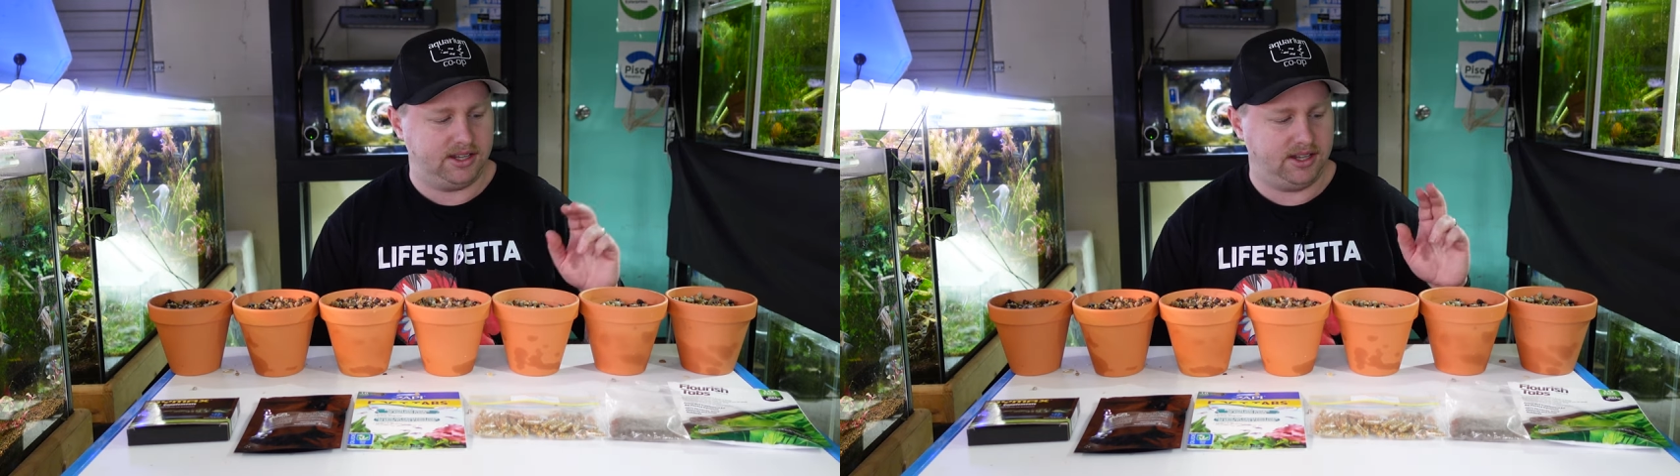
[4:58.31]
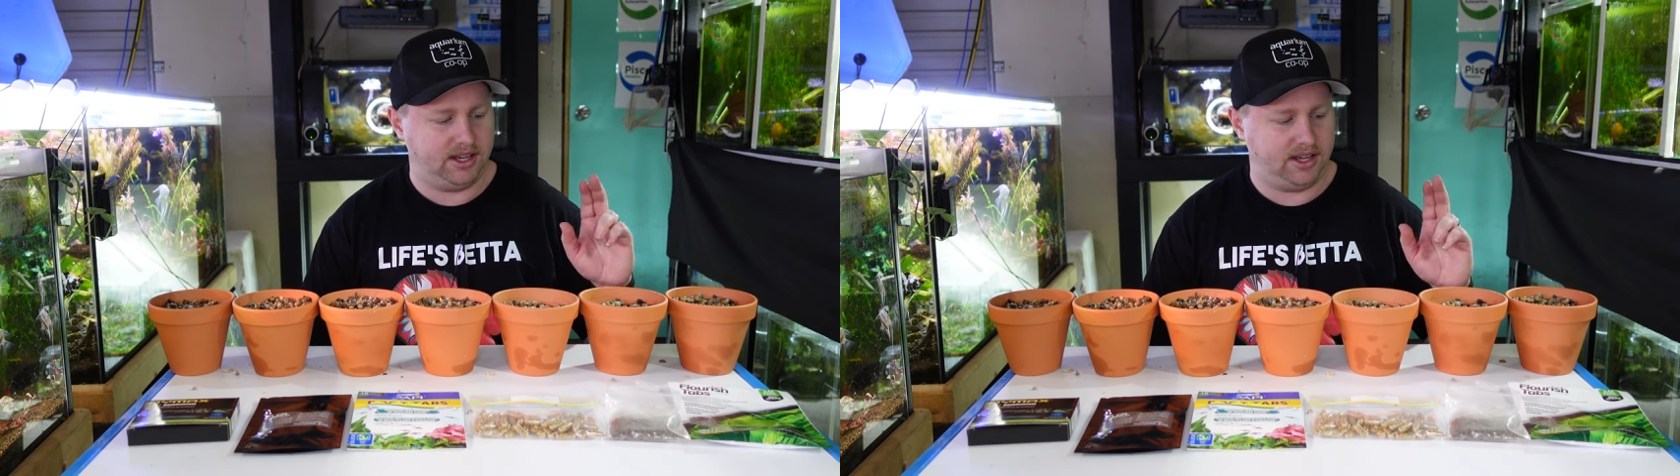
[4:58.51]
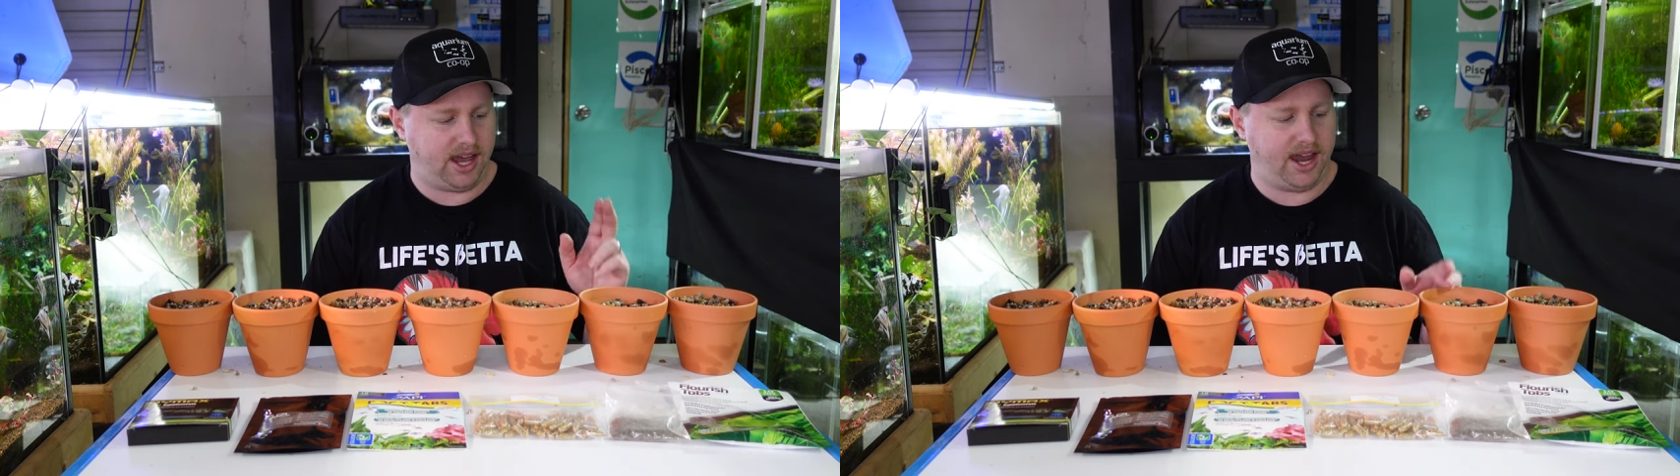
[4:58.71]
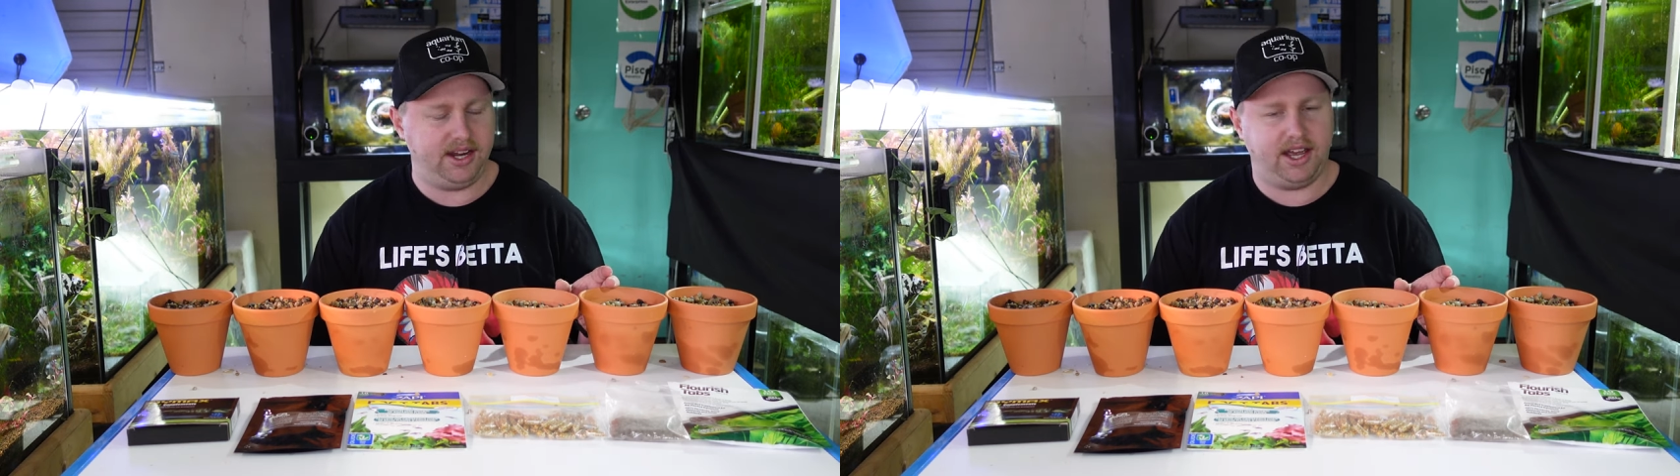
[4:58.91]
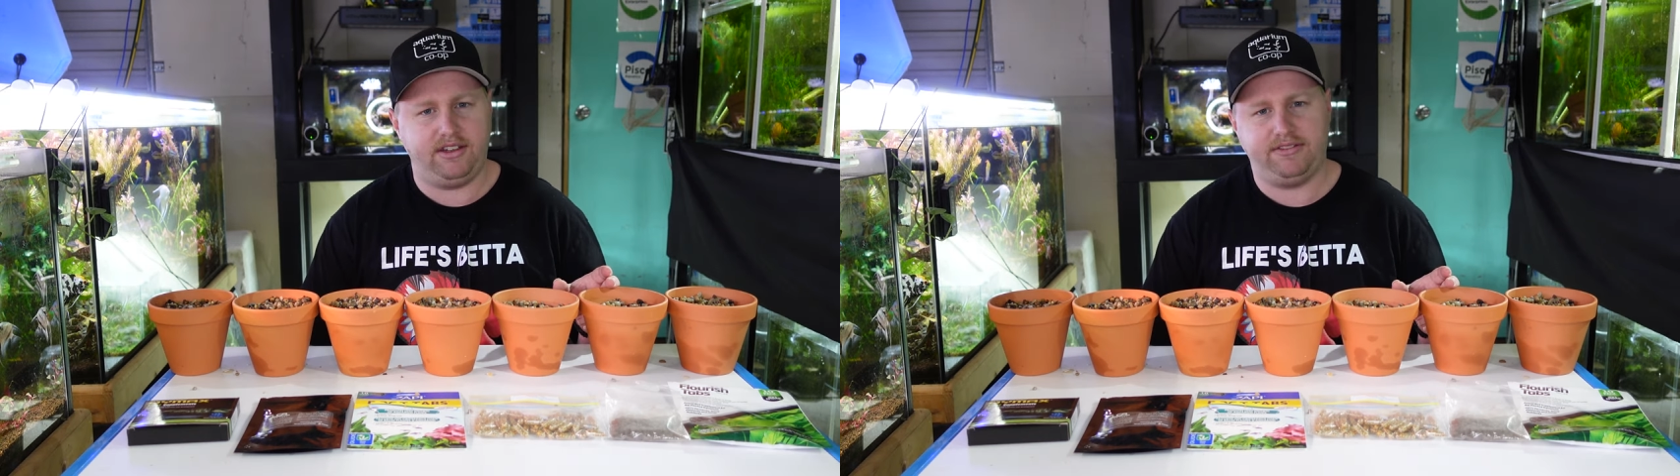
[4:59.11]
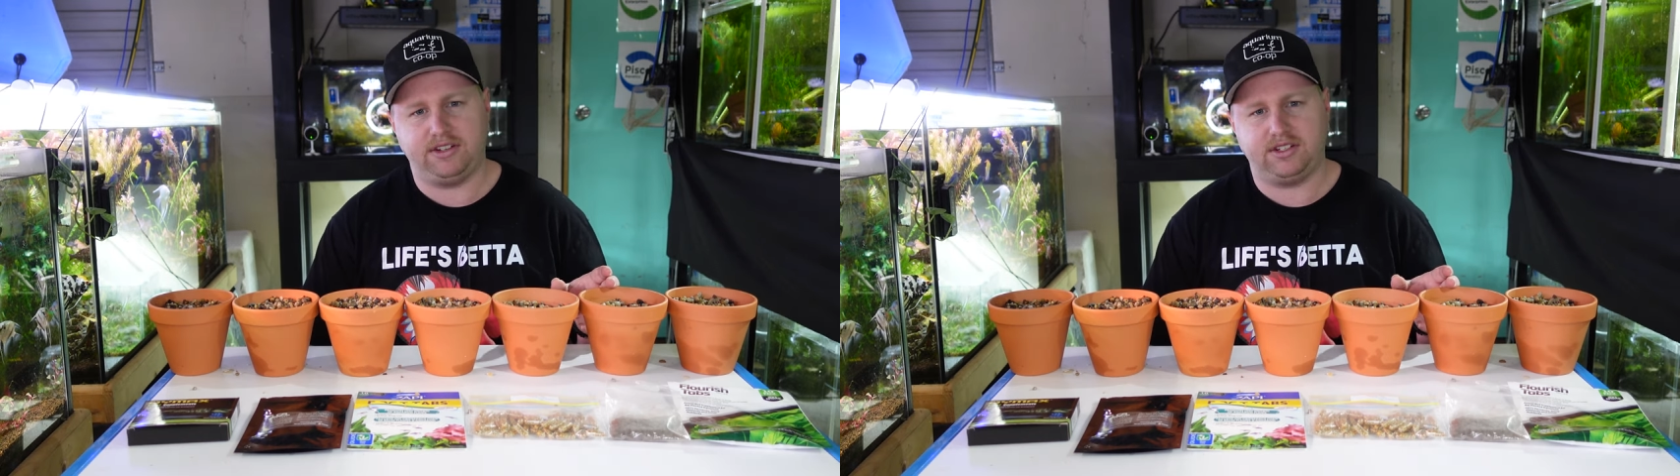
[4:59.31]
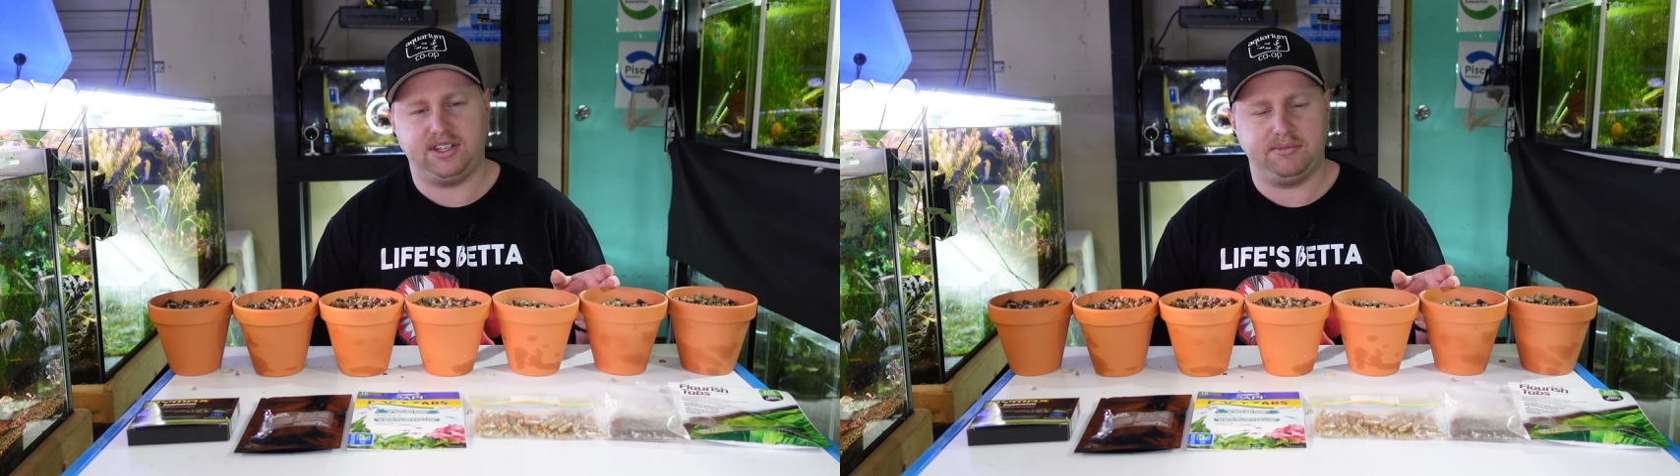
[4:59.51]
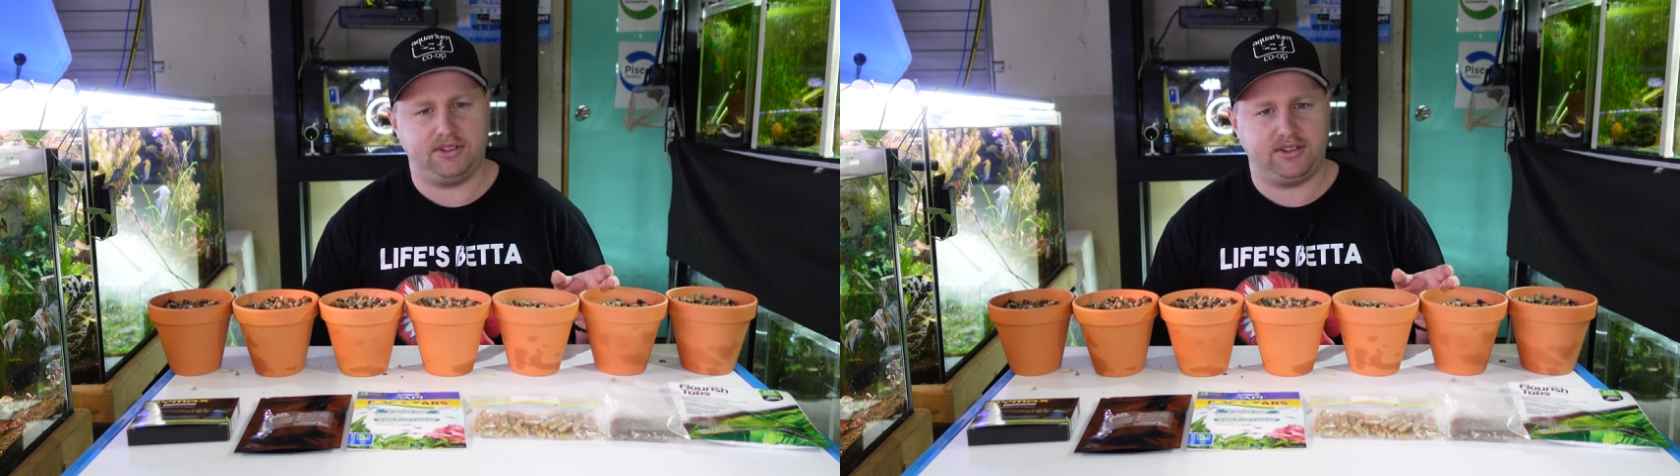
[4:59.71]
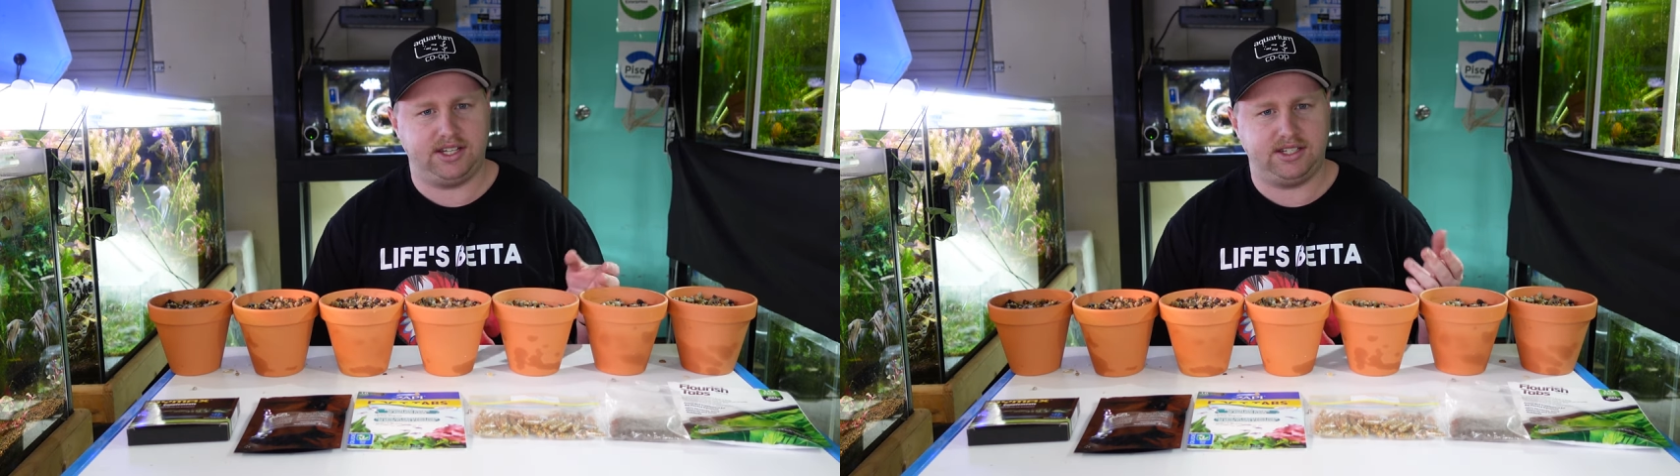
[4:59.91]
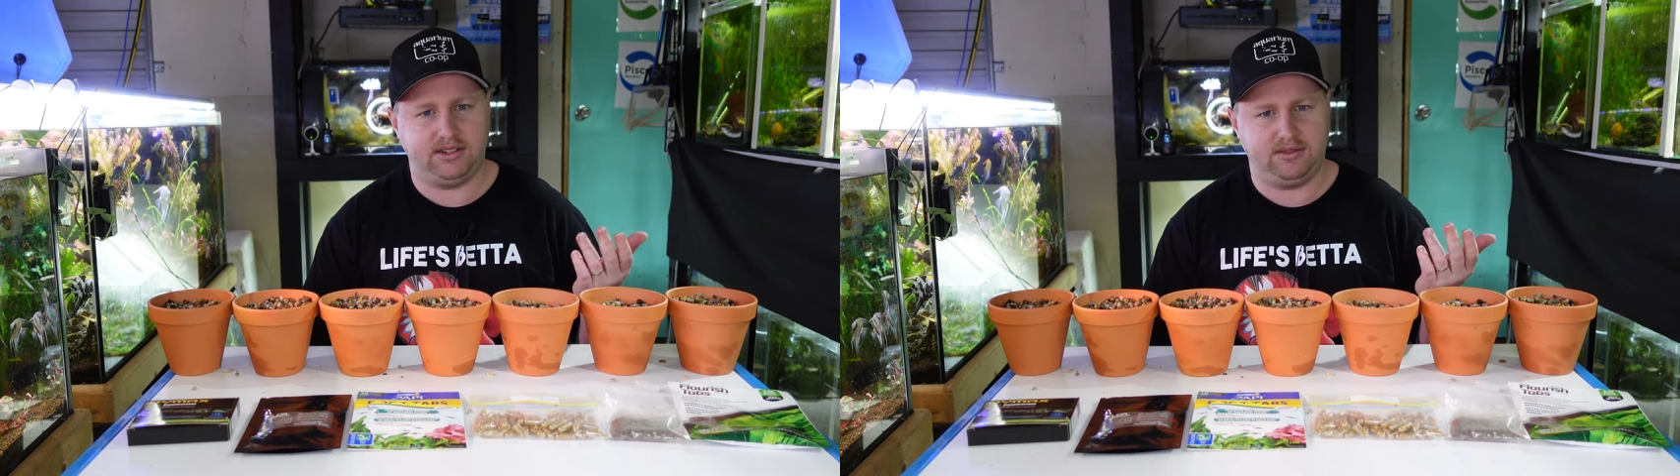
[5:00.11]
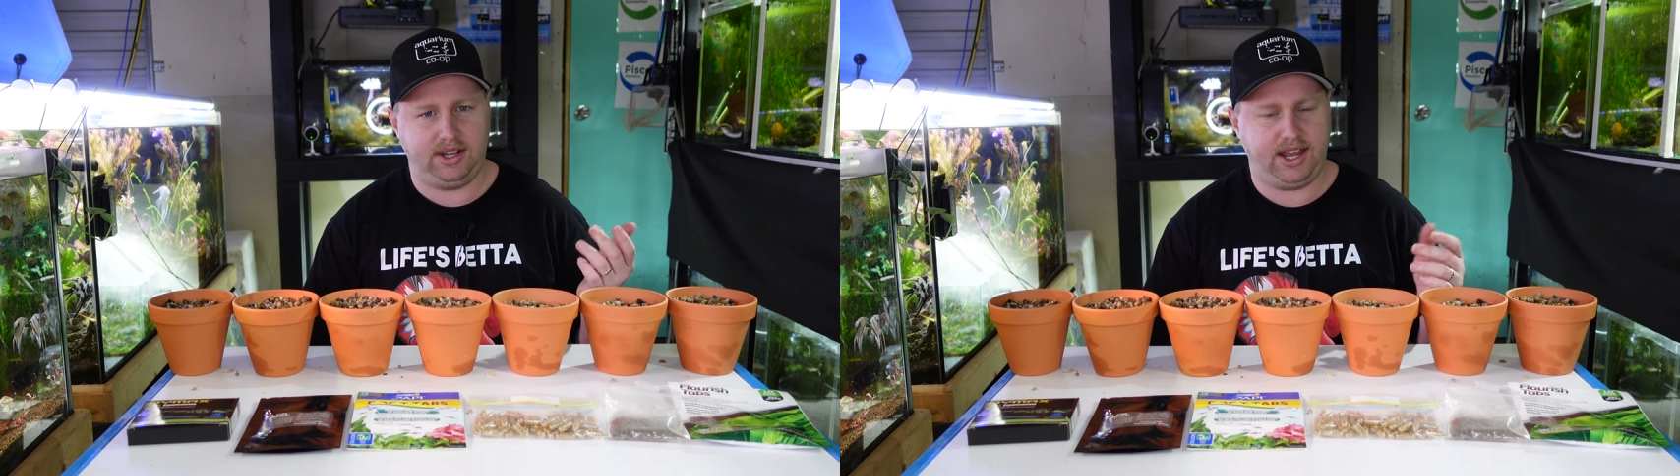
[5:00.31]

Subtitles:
The ADA, for a similar reason,